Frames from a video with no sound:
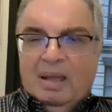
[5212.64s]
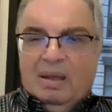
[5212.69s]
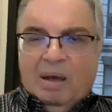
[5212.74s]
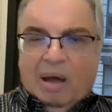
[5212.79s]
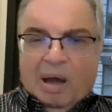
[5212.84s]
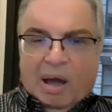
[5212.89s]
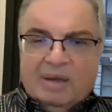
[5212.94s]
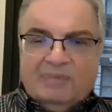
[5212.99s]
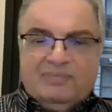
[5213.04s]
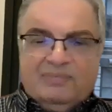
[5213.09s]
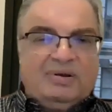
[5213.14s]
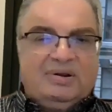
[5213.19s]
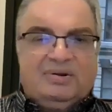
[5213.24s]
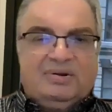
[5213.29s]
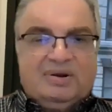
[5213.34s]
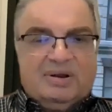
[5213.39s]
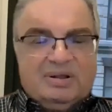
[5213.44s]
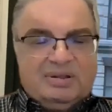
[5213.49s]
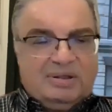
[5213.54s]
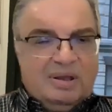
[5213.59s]
I will
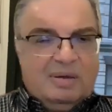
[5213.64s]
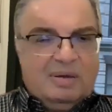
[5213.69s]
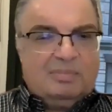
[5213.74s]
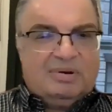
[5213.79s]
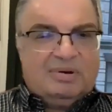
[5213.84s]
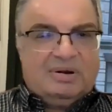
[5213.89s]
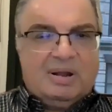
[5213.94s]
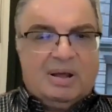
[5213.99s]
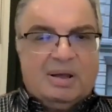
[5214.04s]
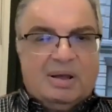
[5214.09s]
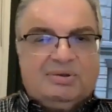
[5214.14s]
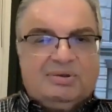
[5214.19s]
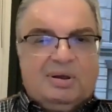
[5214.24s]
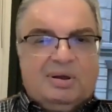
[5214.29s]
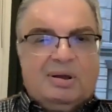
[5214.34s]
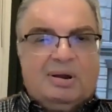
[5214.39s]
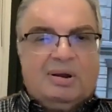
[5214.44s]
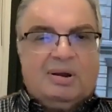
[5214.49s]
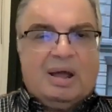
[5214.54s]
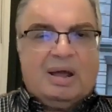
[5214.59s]
read them
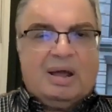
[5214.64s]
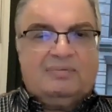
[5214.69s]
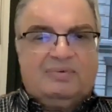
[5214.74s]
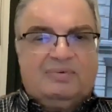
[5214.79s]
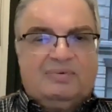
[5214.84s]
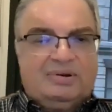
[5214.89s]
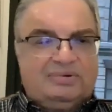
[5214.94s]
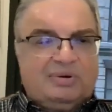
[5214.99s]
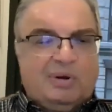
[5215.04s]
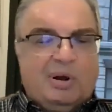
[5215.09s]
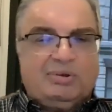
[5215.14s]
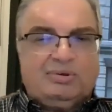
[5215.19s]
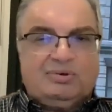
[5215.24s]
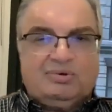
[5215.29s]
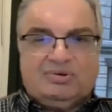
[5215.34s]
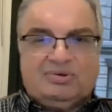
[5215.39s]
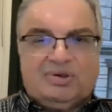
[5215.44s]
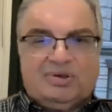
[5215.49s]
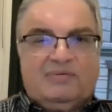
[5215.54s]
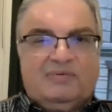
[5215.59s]
later, and we'll try to
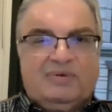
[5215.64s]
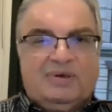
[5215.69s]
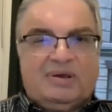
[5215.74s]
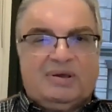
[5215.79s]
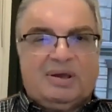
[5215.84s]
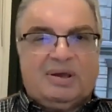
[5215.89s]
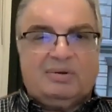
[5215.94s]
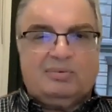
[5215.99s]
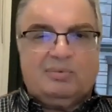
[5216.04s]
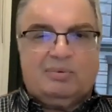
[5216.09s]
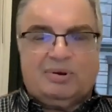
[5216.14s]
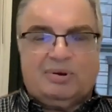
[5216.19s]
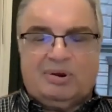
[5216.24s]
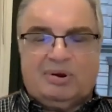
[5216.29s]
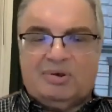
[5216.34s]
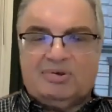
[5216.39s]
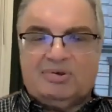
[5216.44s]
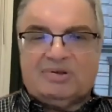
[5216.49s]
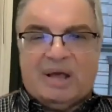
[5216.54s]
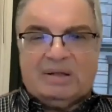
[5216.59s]
see if we can
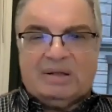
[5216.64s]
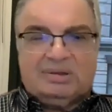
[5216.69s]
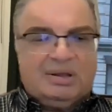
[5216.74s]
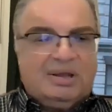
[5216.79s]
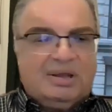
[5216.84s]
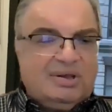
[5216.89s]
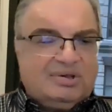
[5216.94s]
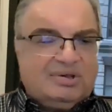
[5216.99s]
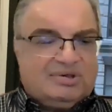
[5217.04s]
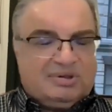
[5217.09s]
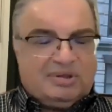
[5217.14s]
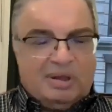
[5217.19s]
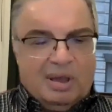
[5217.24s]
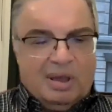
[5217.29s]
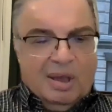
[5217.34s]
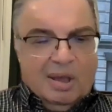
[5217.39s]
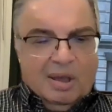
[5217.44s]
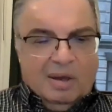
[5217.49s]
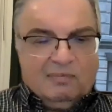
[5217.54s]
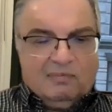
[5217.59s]
organize at least
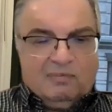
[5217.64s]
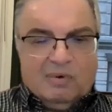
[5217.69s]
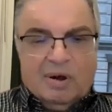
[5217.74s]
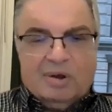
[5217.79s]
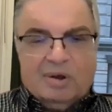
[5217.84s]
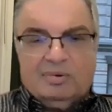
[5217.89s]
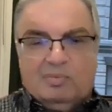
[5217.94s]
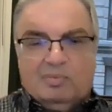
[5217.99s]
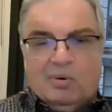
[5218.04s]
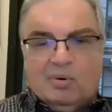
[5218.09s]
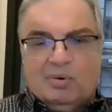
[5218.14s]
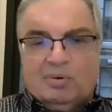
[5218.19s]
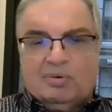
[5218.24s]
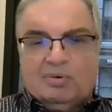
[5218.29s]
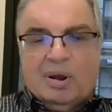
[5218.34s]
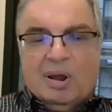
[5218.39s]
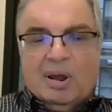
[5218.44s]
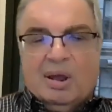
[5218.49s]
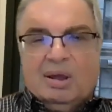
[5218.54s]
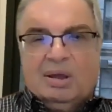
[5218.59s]
one more
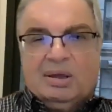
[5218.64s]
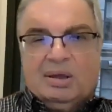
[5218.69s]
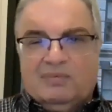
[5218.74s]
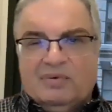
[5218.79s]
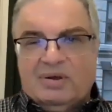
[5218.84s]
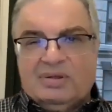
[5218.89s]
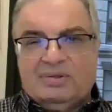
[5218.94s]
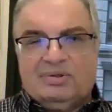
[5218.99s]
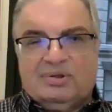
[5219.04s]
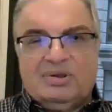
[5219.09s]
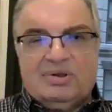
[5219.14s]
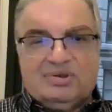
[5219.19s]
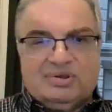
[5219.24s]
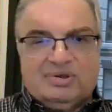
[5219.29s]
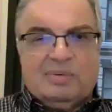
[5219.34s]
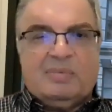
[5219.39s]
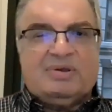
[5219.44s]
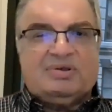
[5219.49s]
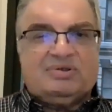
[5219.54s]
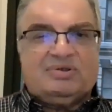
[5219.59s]
event this
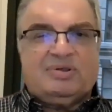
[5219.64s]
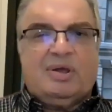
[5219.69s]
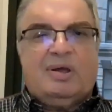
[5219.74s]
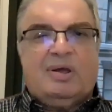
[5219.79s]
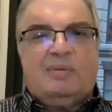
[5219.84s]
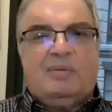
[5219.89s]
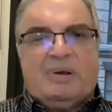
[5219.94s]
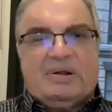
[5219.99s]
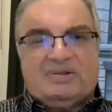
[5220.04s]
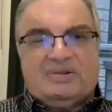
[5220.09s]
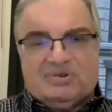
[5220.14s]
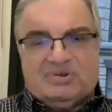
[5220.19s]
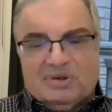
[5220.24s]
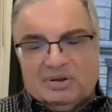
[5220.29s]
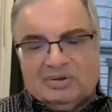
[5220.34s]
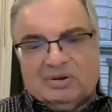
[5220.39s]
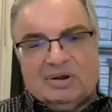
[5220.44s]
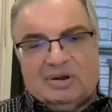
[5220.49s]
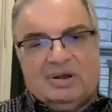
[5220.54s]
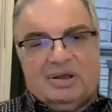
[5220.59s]
semester, but
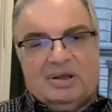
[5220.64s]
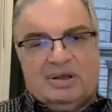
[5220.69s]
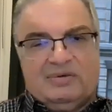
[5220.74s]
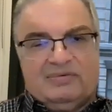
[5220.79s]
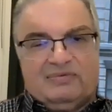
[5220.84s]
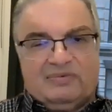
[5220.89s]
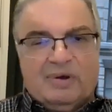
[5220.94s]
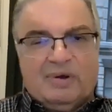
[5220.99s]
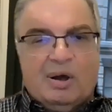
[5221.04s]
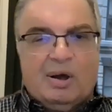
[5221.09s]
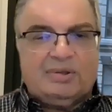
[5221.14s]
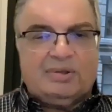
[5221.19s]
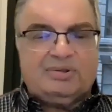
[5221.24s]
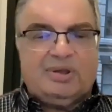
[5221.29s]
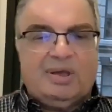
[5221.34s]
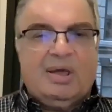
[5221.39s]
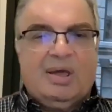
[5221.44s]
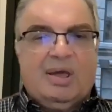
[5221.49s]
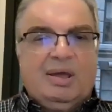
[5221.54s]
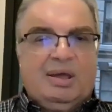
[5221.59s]
certainly if not,
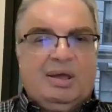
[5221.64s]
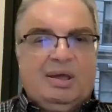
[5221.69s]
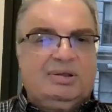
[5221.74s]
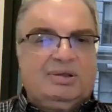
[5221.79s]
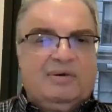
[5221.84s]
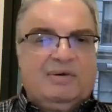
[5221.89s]
in the